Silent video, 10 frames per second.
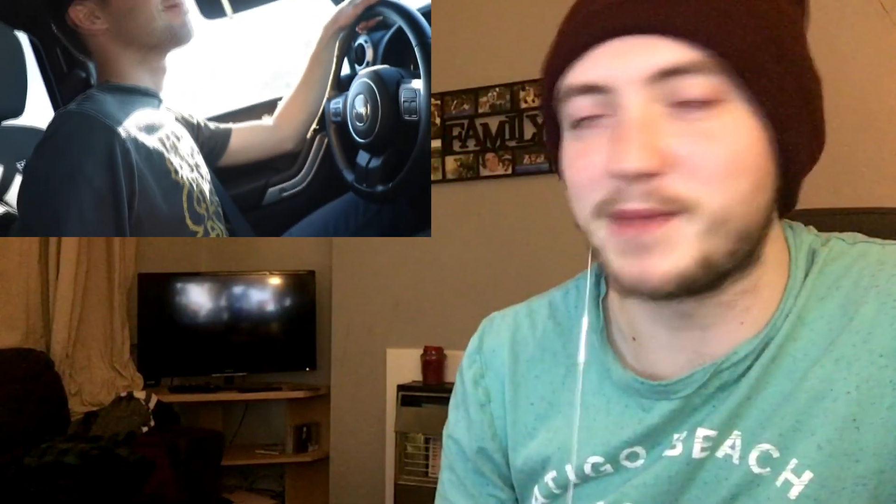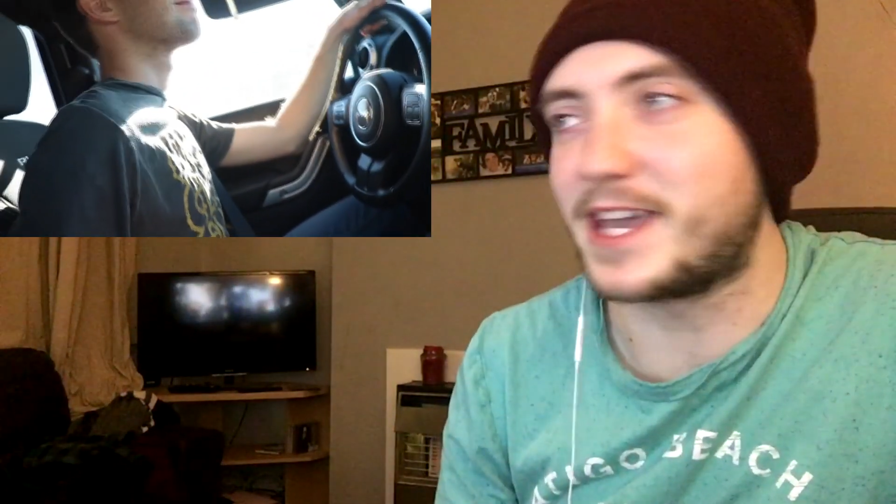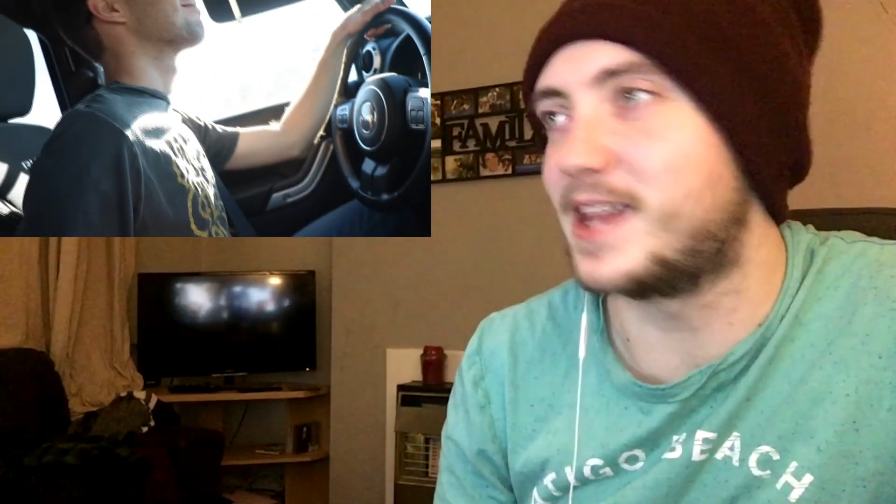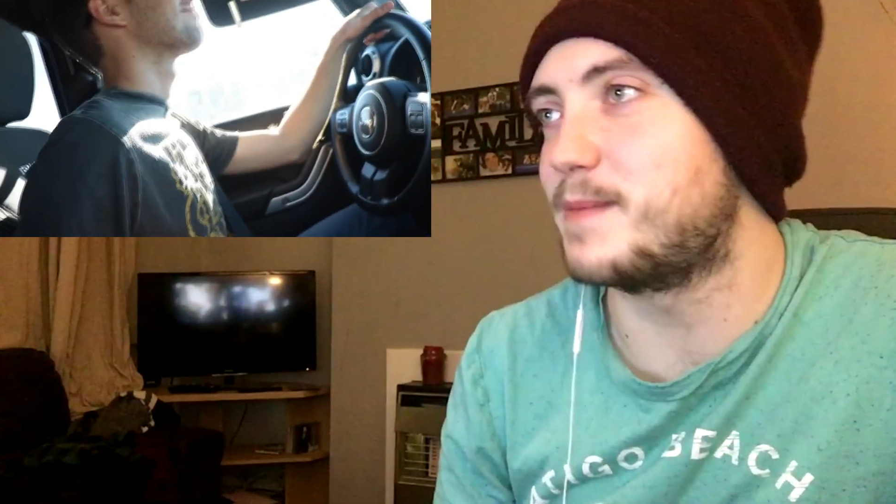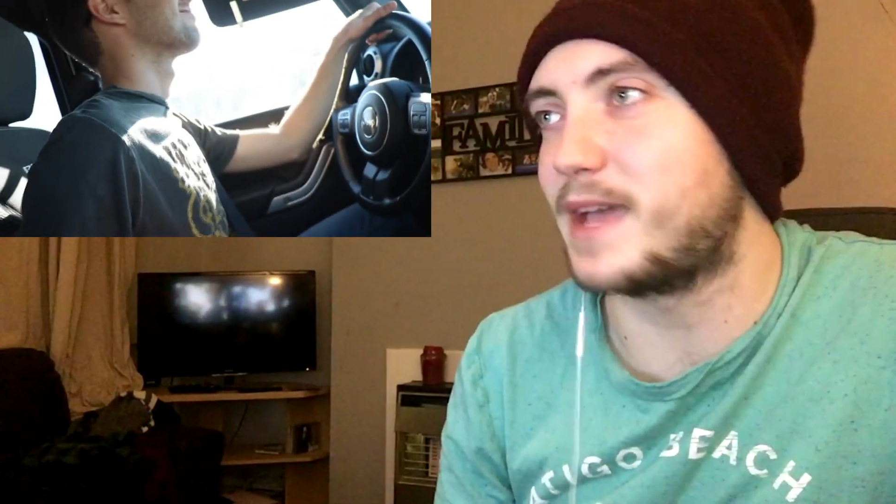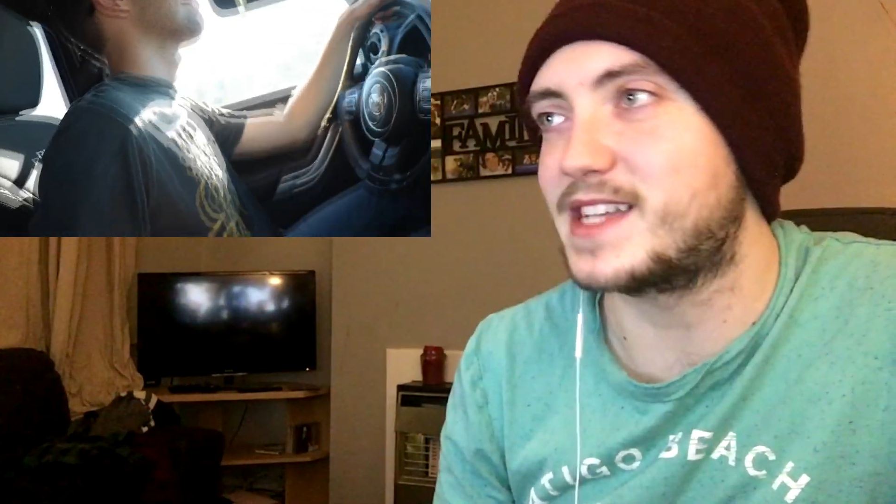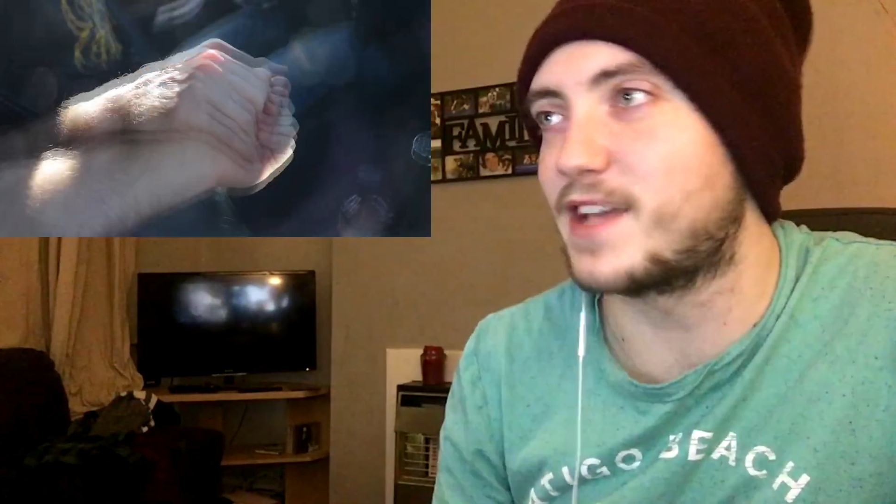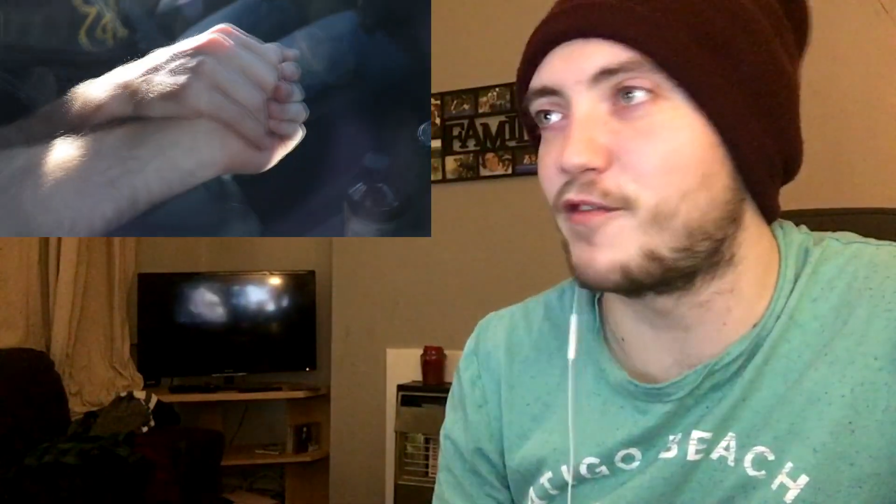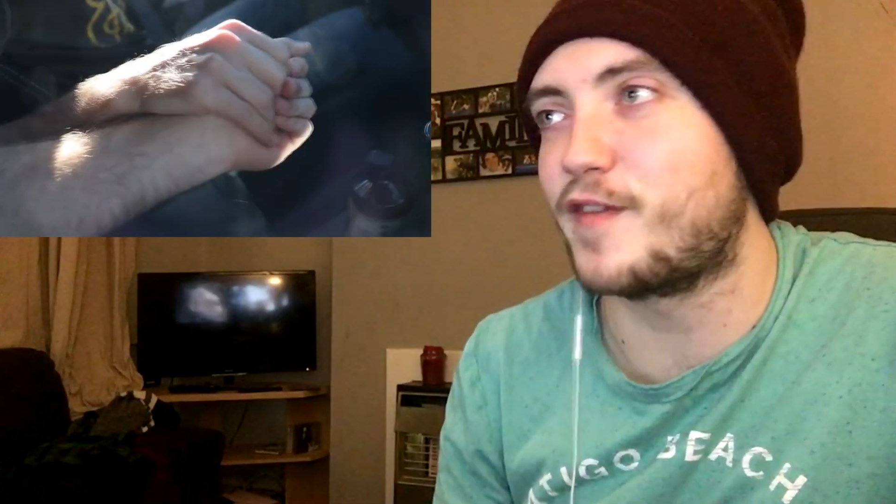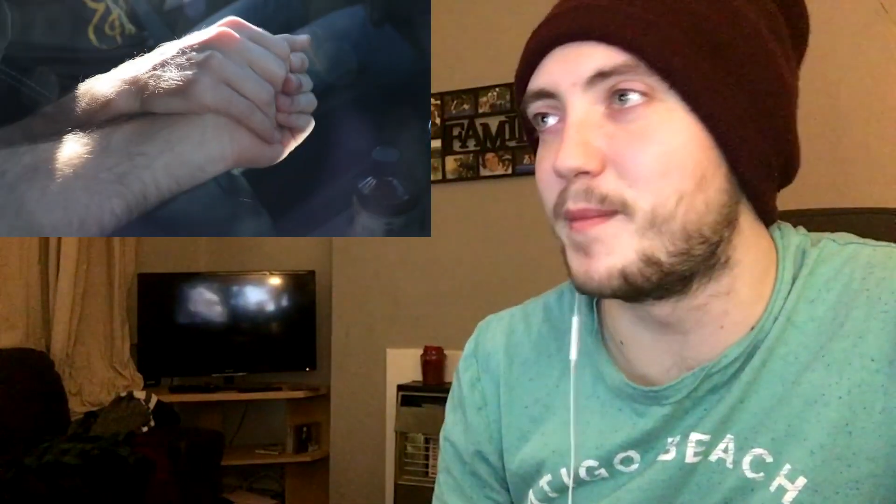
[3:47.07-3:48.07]
Make it makes
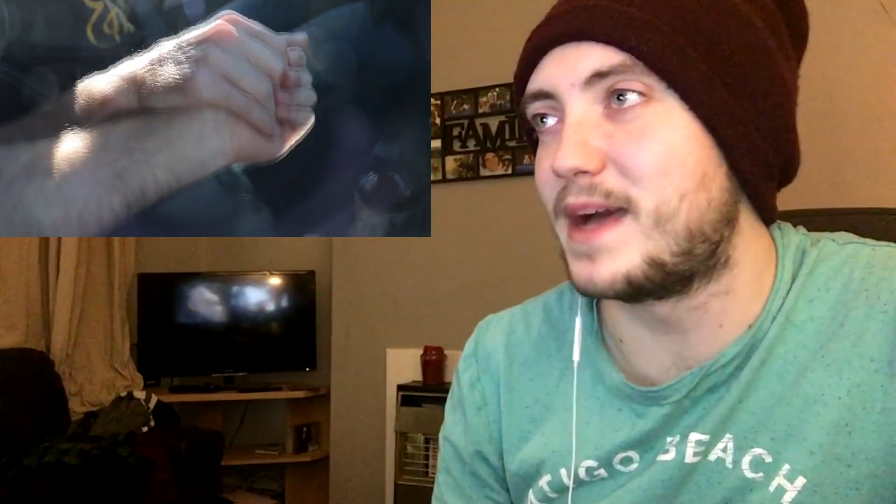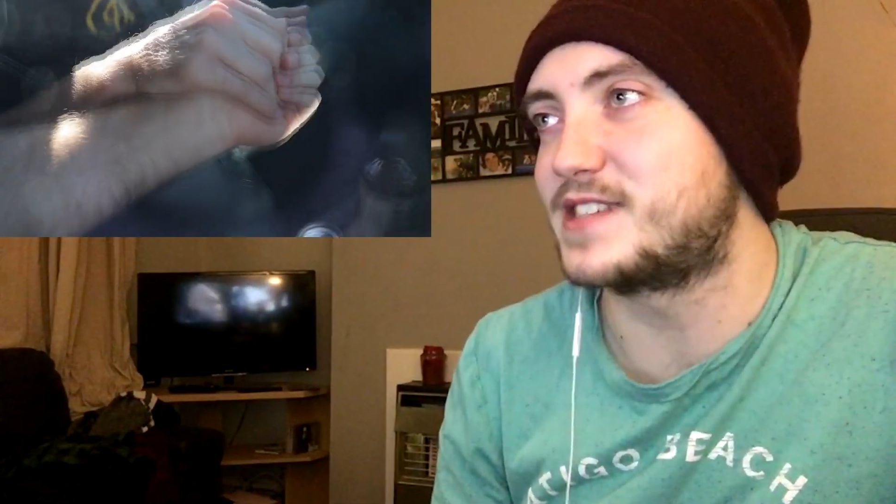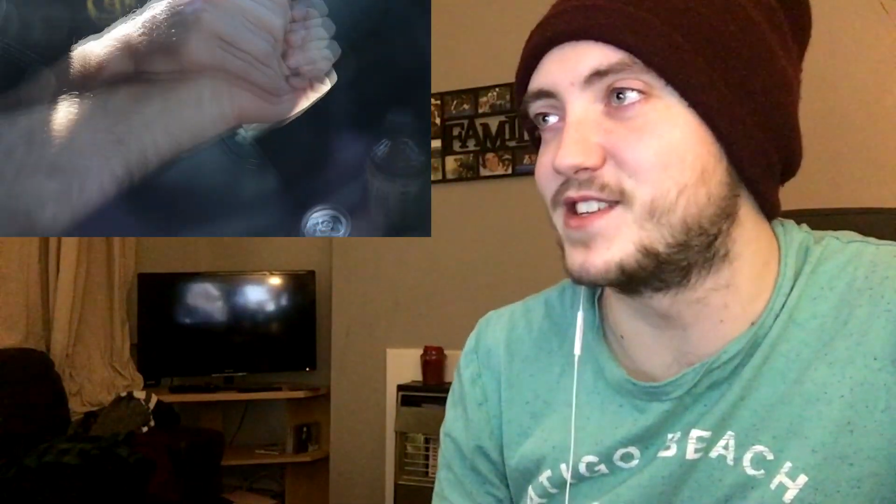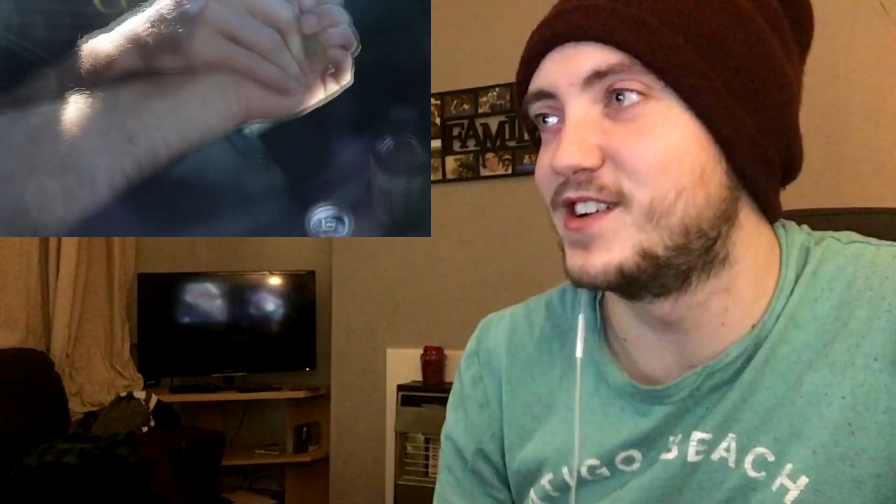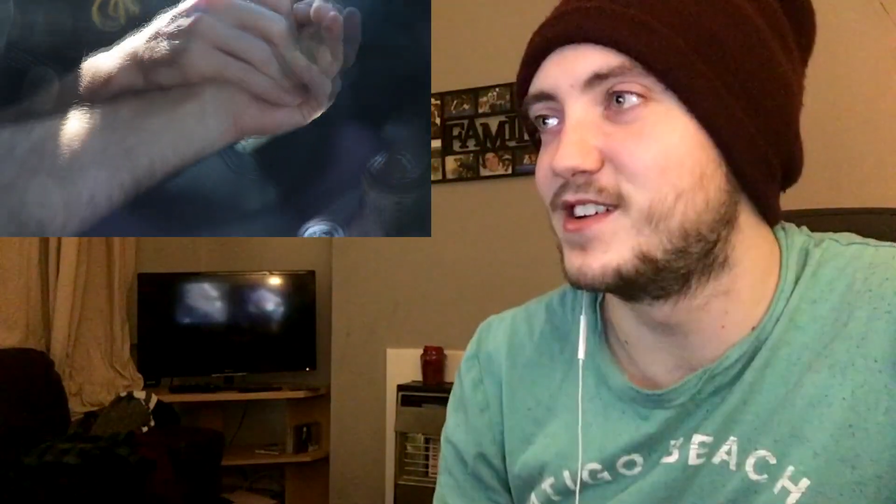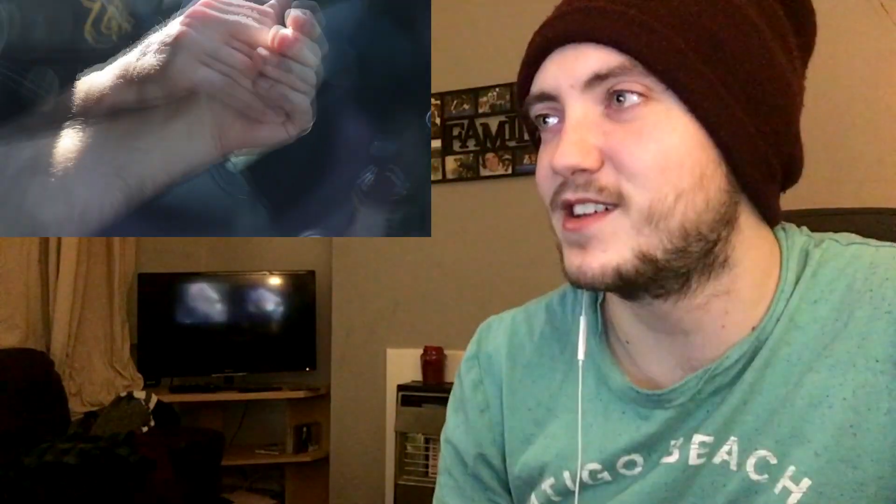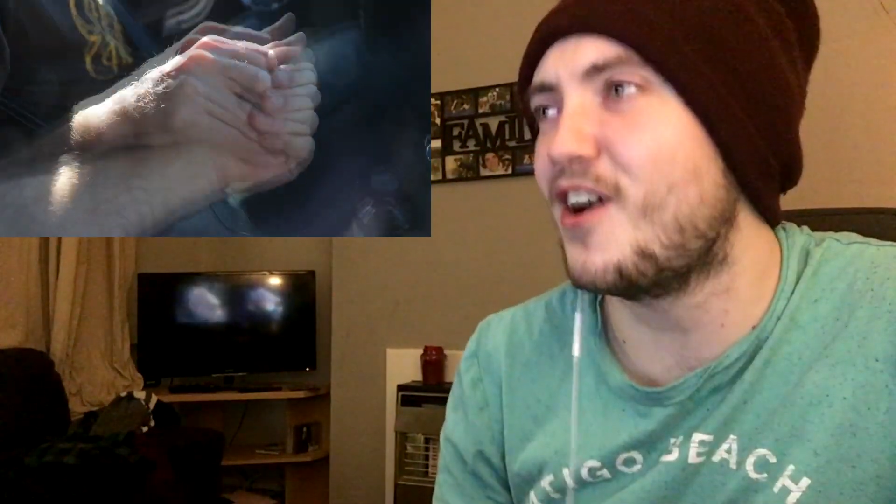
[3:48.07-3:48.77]
everything better.